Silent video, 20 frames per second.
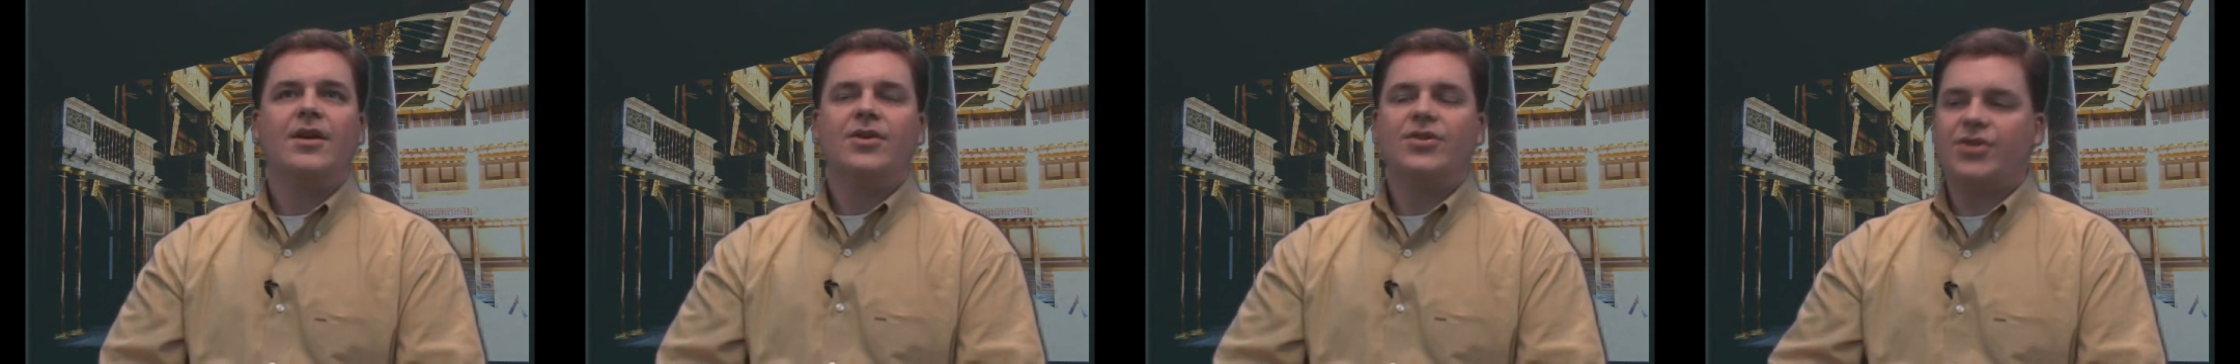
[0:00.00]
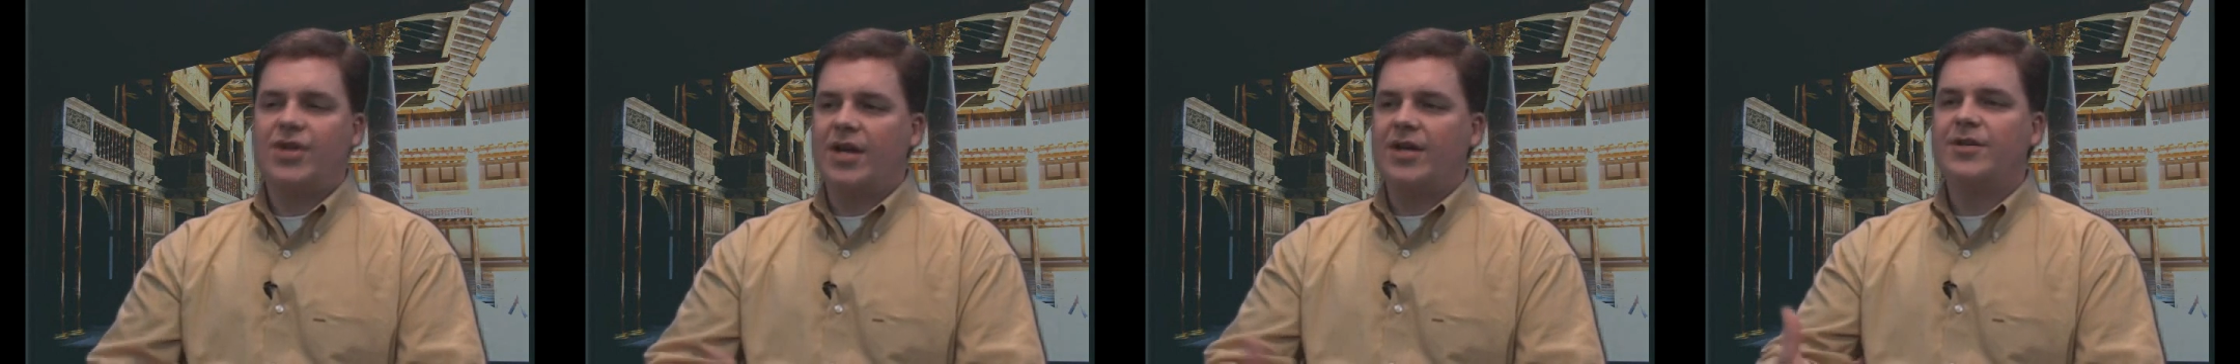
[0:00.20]

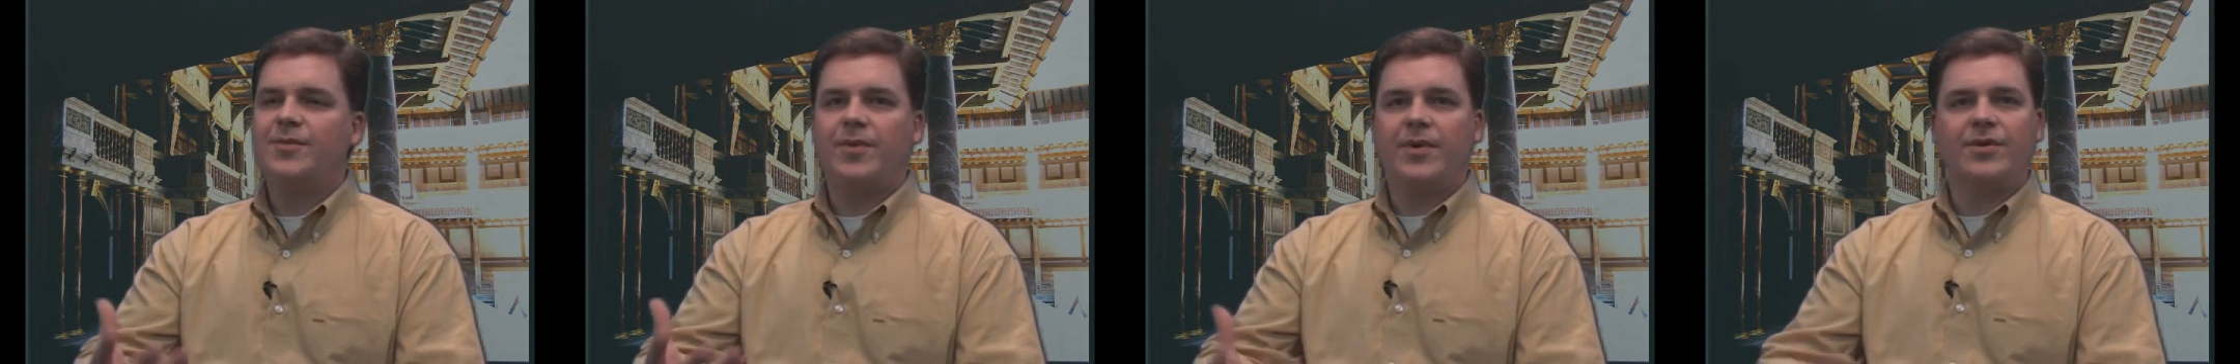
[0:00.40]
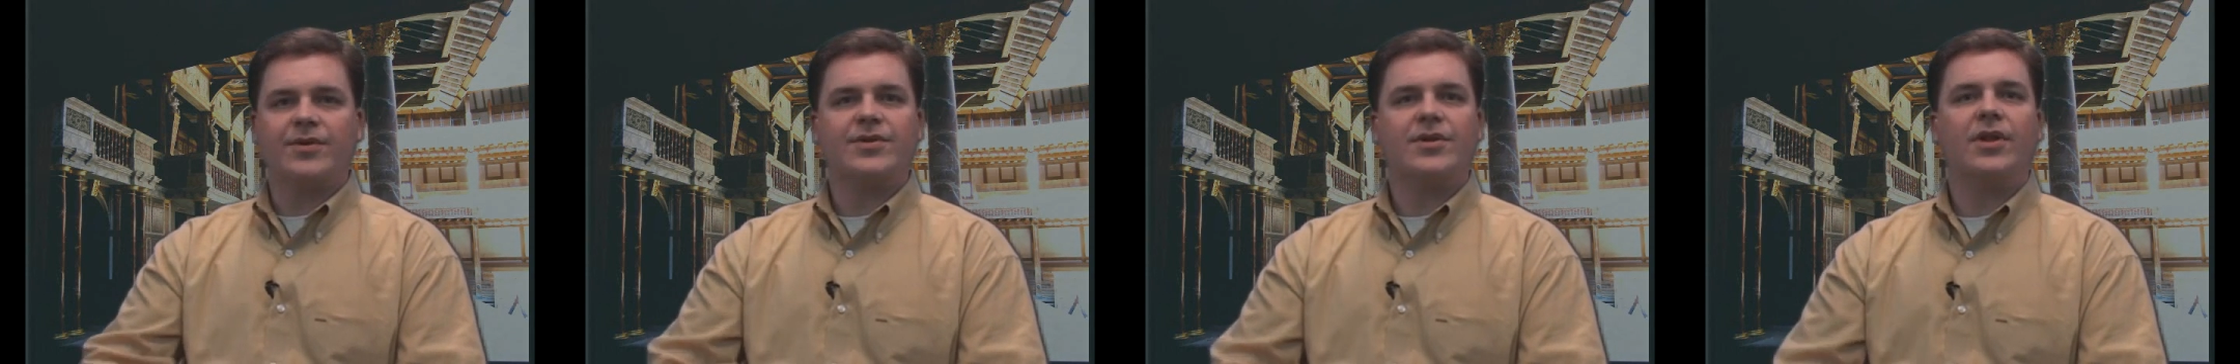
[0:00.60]

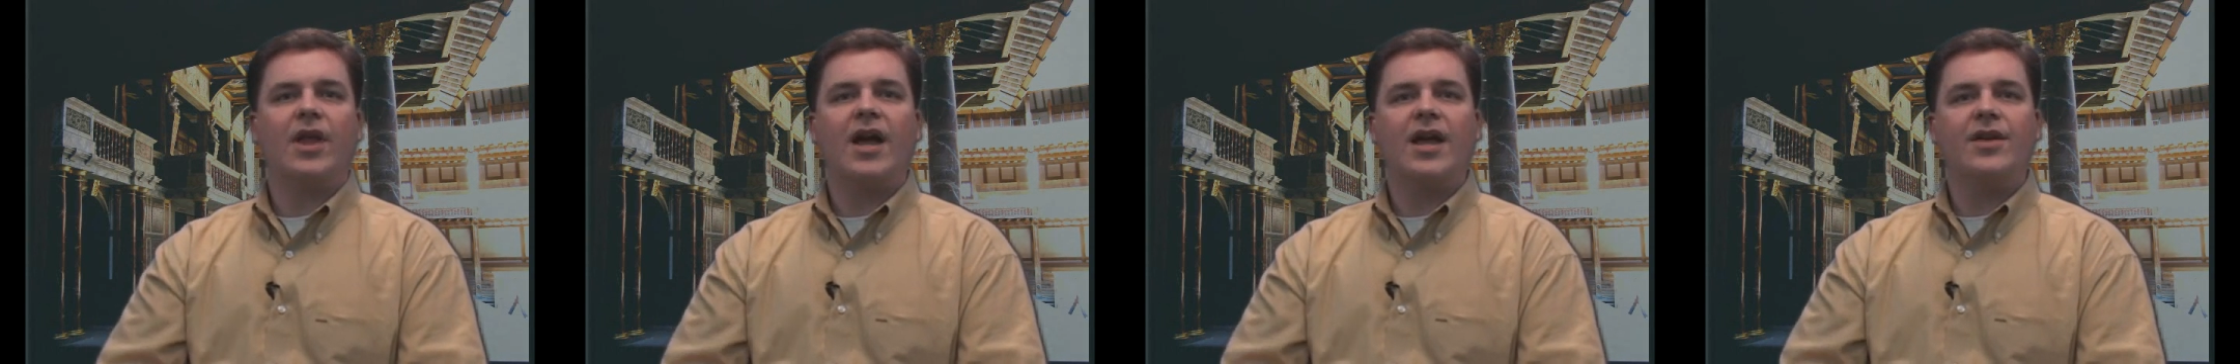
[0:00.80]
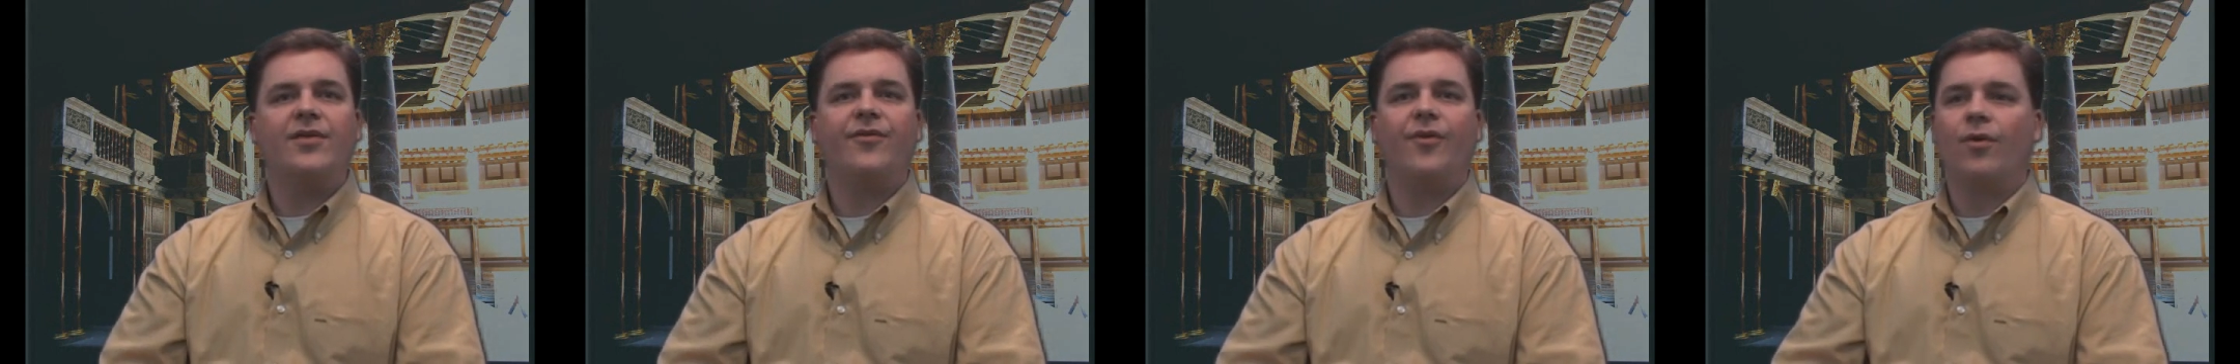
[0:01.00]
Shakespeare's
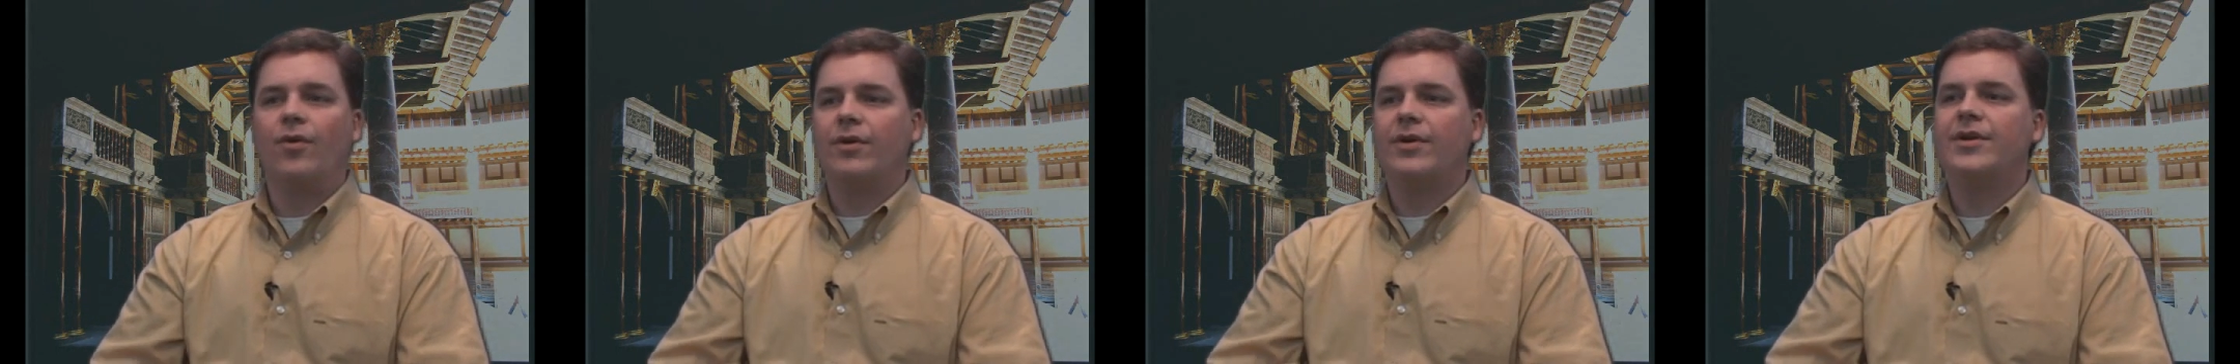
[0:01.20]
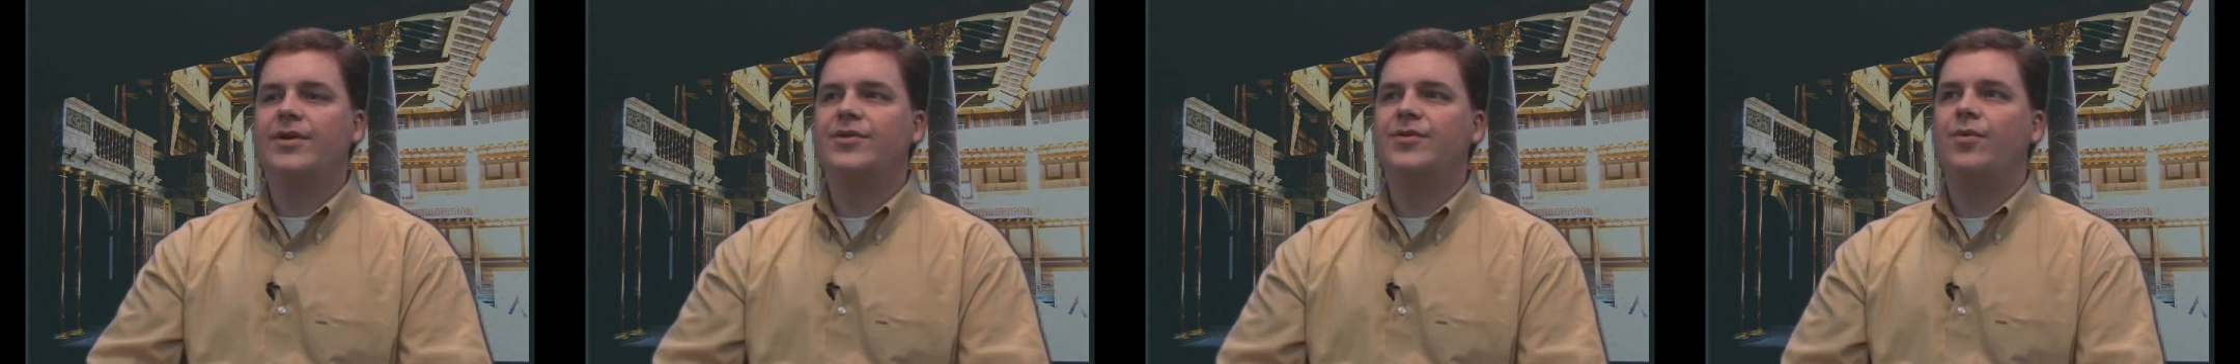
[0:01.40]
life
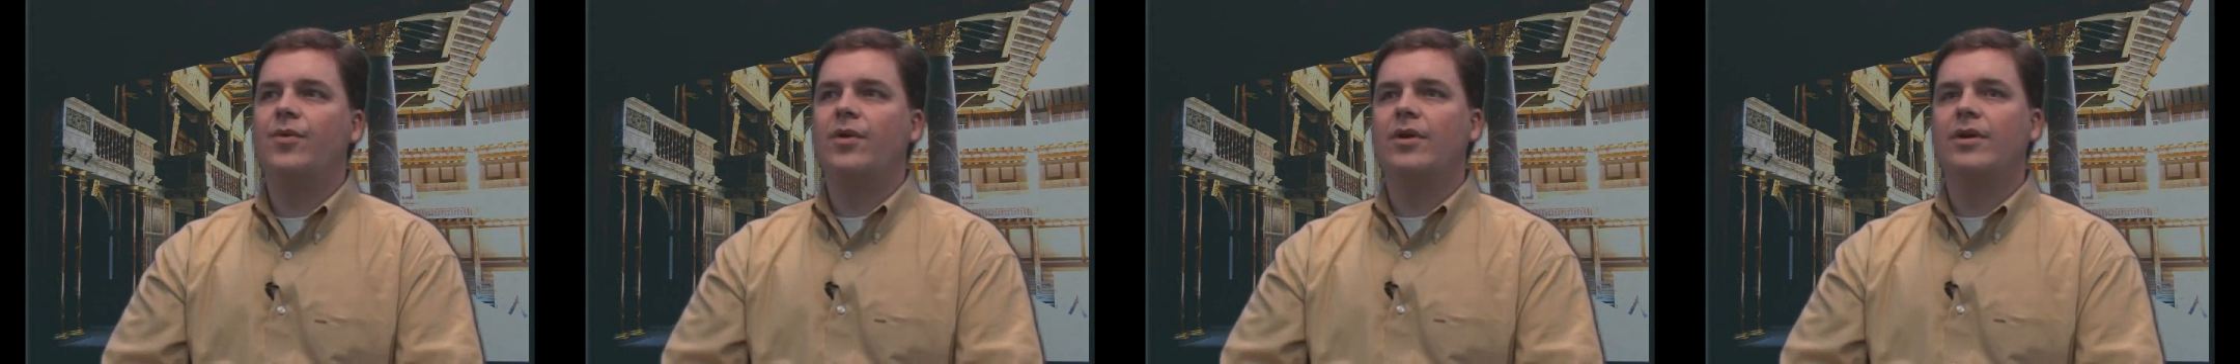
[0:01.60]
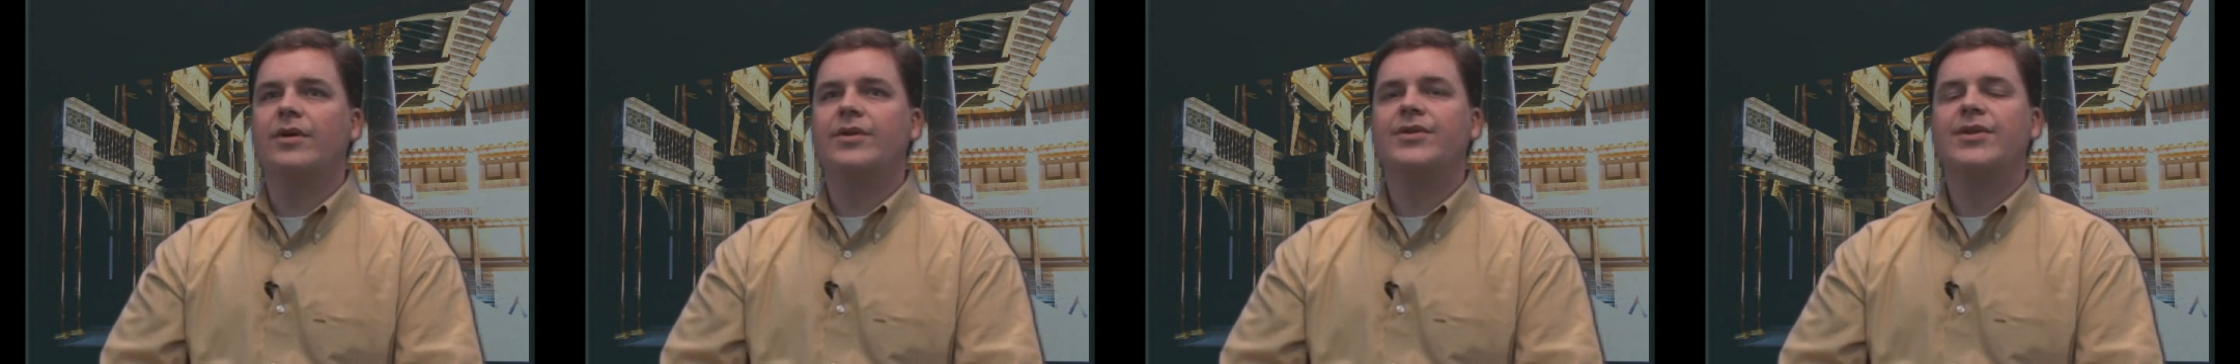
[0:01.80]
or his
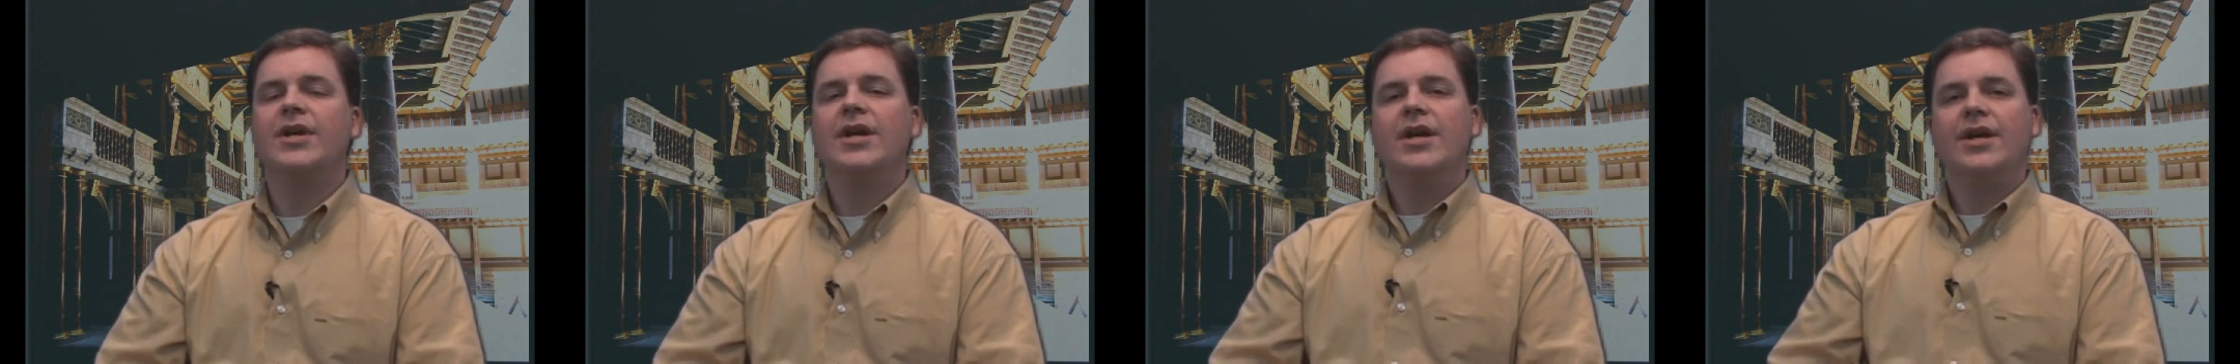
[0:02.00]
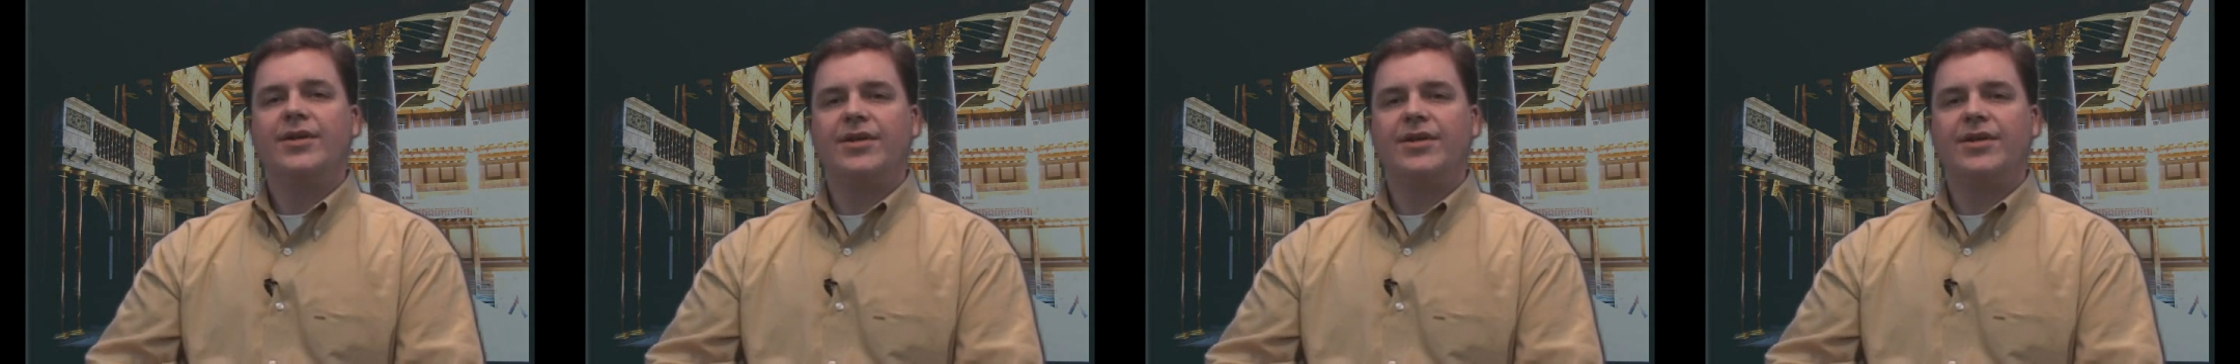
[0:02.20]
works,